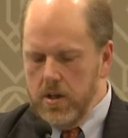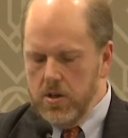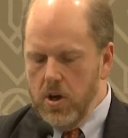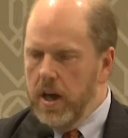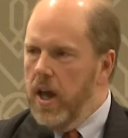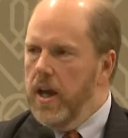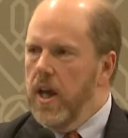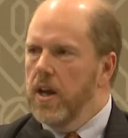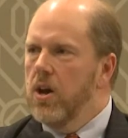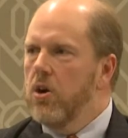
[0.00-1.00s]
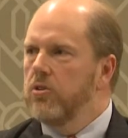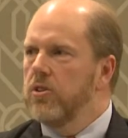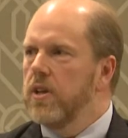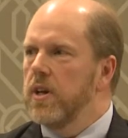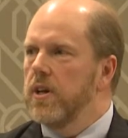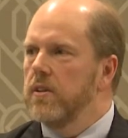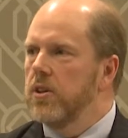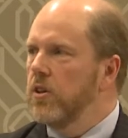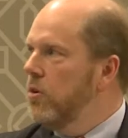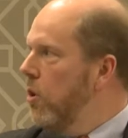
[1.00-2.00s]
So it, it goes to the,
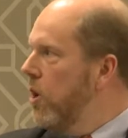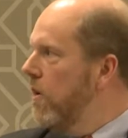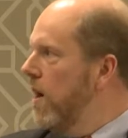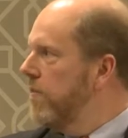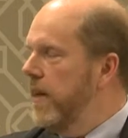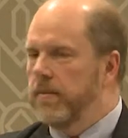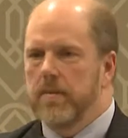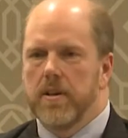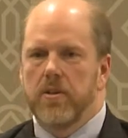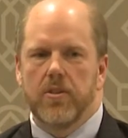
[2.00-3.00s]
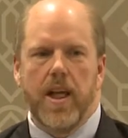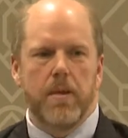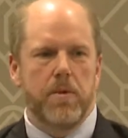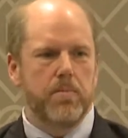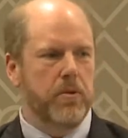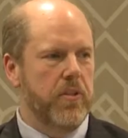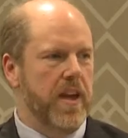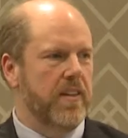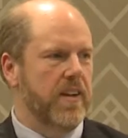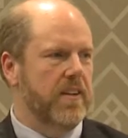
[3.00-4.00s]
to the core of that there's a lot of people
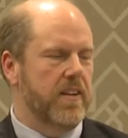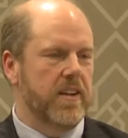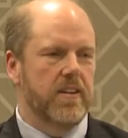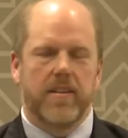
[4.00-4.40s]
think that, uh,